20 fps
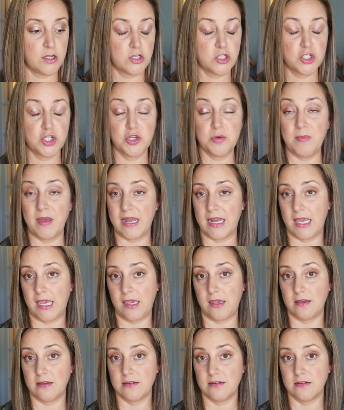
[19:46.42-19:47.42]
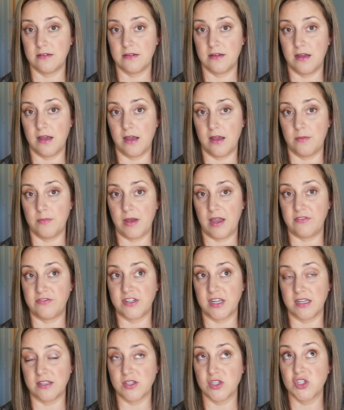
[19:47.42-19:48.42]
too many. I've
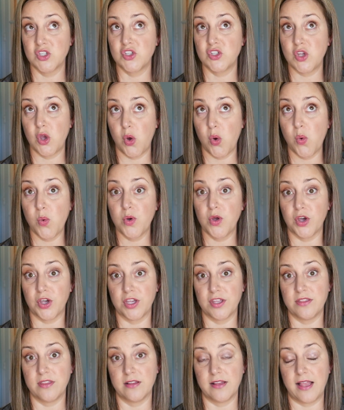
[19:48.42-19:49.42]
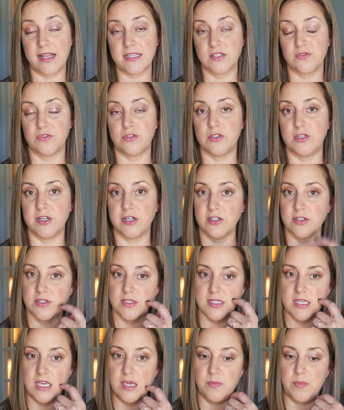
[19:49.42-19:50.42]
done so good the last few
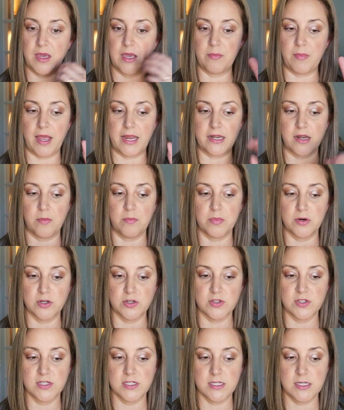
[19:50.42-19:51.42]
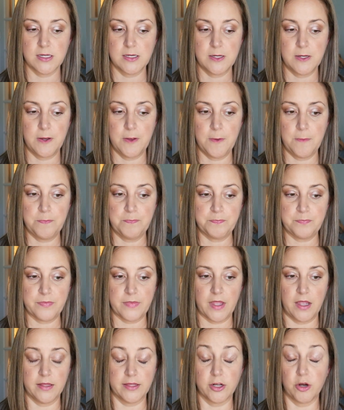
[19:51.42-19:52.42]
years keeping my numbers
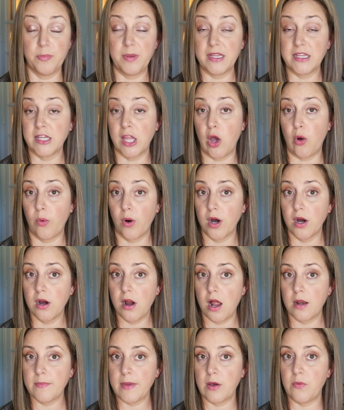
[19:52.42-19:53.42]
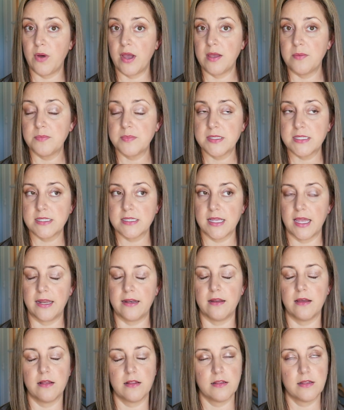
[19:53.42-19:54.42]
a little bit lower on my whips,
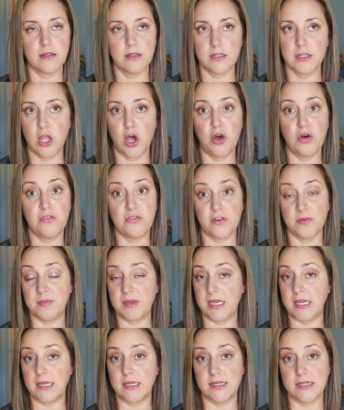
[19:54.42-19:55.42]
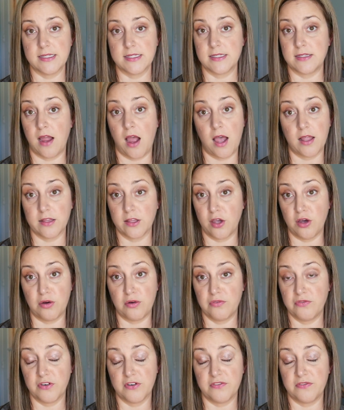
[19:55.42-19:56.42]
and low for me is not
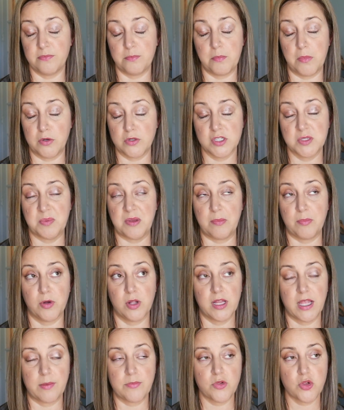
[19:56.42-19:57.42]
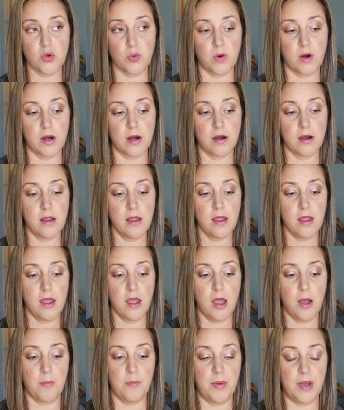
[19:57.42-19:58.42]
low for most people, I'm sure,
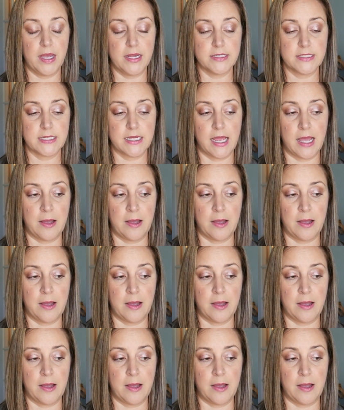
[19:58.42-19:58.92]
but